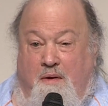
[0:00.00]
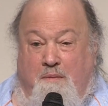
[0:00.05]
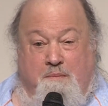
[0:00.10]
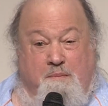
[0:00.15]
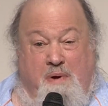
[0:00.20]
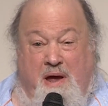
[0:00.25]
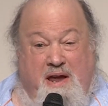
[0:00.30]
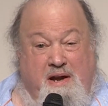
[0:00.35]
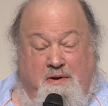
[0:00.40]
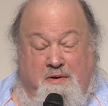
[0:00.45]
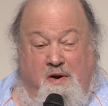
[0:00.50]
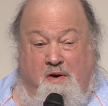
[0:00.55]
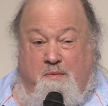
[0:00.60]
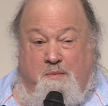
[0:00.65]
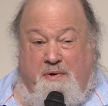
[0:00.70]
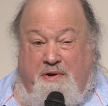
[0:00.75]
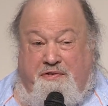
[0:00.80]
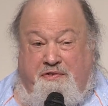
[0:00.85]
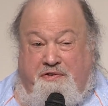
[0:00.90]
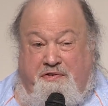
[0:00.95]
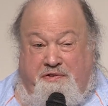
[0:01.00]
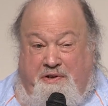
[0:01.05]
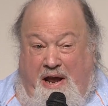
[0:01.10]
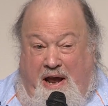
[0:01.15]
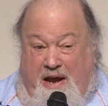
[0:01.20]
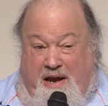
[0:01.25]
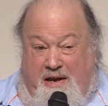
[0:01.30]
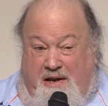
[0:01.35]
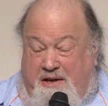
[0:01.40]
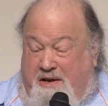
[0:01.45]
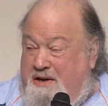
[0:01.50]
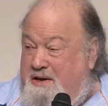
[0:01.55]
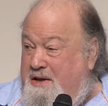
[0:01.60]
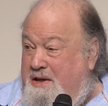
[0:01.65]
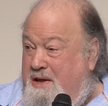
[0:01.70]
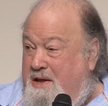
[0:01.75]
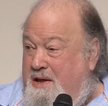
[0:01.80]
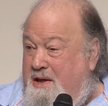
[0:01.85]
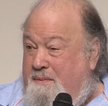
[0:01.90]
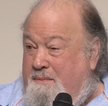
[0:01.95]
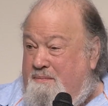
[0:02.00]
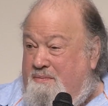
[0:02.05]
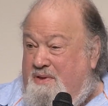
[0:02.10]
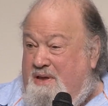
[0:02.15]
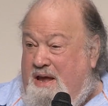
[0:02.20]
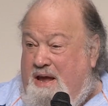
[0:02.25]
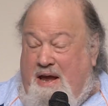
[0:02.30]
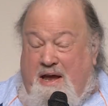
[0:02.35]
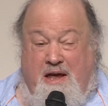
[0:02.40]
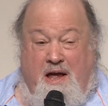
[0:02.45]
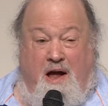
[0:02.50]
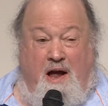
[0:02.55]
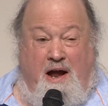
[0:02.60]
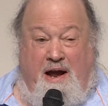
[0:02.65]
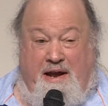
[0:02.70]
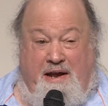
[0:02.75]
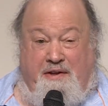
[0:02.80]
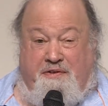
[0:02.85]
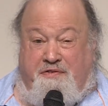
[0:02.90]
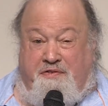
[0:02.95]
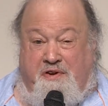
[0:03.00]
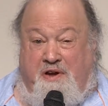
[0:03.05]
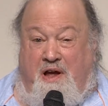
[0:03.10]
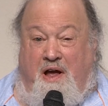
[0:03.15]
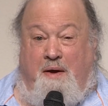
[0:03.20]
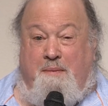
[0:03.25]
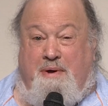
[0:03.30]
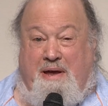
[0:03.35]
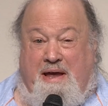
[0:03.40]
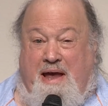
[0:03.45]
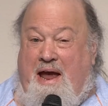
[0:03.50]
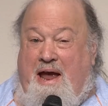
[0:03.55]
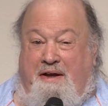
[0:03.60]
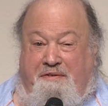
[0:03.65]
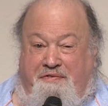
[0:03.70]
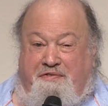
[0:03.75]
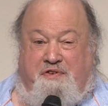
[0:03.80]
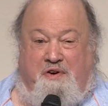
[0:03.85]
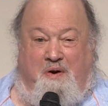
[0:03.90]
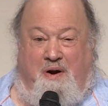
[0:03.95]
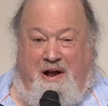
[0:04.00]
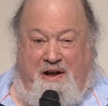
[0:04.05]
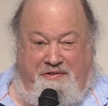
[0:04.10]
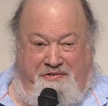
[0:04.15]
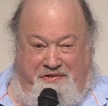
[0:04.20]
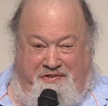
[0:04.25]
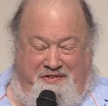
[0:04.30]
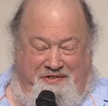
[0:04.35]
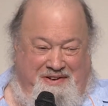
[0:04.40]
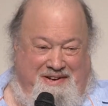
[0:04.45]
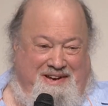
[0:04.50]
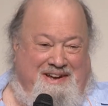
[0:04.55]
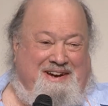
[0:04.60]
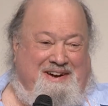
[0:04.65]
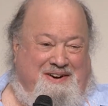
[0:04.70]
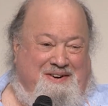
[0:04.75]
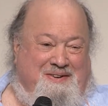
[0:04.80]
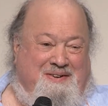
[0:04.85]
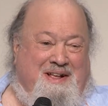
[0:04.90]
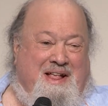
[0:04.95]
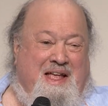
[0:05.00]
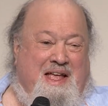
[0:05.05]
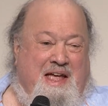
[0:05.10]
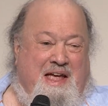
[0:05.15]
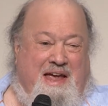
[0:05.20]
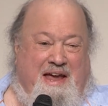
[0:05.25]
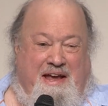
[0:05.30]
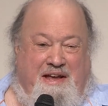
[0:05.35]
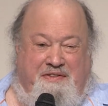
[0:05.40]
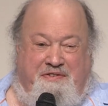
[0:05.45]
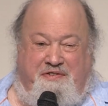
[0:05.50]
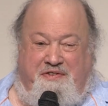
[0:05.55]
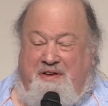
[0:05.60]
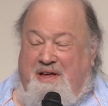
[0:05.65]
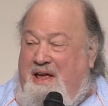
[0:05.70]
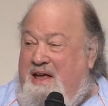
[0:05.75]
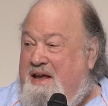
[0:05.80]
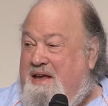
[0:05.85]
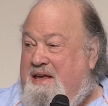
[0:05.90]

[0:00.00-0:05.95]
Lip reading: Make no mistake, AI is coming after us. It's